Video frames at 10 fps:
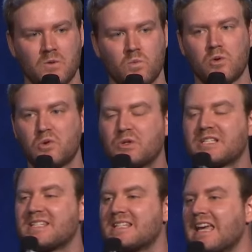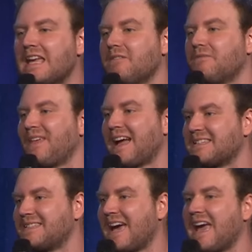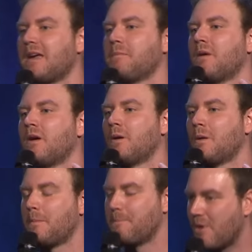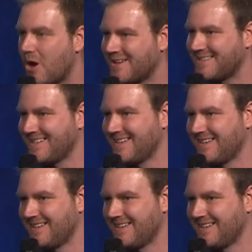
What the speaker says: will receive that same mercy